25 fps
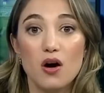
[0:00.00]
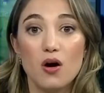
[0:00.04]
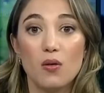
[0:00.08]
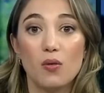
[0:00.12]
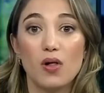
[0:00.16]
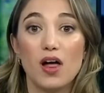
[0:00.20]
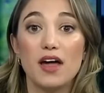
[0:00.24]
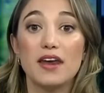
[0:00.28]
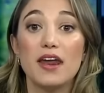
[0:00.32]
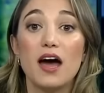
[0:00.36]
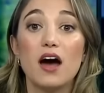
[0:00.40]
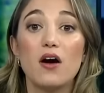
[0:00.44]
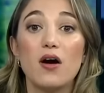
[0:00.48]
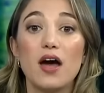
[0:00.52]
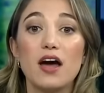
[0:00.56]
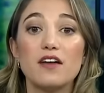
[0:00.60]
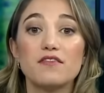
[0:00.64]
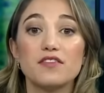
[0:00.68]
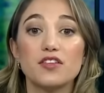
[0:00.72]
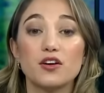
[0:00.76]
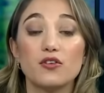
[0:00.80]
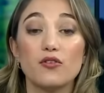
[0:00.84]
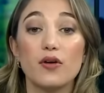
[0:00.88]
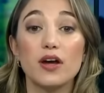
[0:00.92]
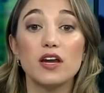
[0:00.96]
Well, I now
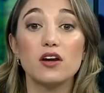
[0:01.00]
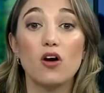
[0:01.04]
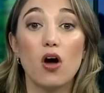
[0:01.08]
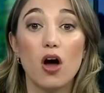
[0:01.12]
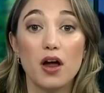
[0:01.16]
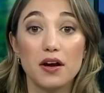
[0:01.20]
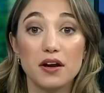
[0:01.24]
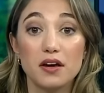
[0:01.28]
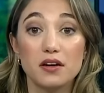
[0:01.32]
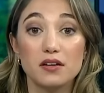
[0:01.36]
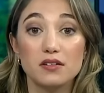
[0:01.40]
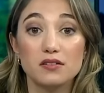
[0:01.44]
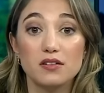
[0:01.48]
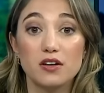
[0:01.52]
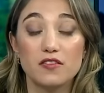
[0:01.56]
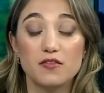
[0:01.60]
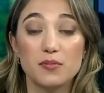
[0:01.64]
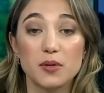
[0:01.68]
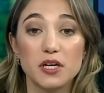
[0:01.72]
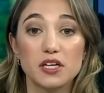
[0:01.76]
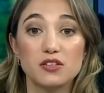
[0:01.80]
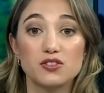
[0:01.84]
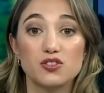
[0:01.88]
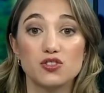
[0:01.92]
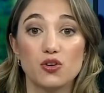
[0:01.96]
have the great honour of
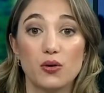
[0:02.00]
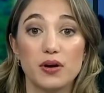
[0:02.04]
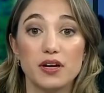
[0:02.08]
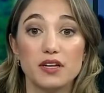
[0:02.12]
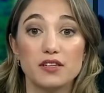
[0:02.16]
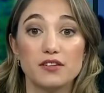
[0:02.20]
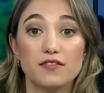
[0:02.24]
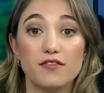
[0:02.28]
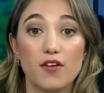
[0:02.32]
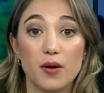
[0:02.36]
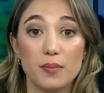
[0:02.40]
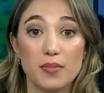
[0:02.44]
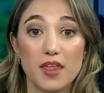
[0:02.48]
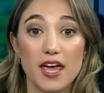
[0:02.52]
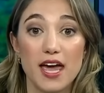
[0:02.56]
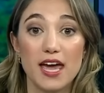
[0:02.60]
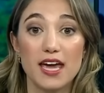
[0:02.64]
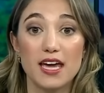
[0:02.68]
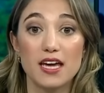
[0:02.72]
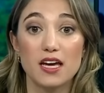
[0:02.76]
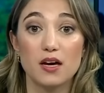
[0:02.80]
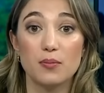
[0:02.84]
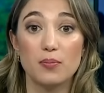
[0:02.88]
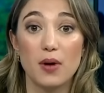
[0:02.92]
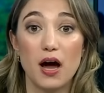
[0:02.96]
being joined from The
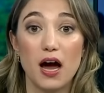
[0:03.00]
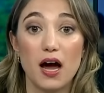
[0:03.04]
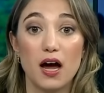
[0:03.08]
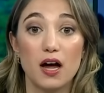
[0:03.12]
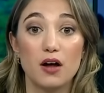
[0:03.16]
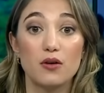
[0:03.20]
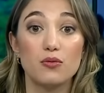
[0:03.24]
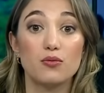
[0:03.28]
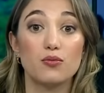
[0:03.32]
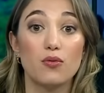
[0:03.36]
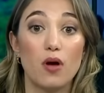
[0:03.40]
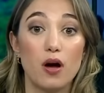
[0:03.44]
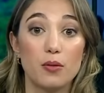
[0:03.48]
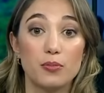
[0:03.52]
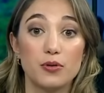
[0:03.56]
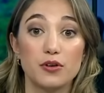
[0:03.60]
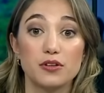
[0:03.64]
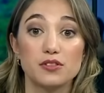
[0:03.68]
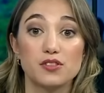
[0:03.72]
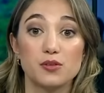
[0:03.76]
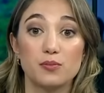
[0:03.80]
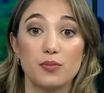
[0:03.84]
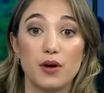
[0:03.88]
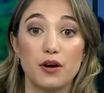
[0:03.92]
Hague by Robert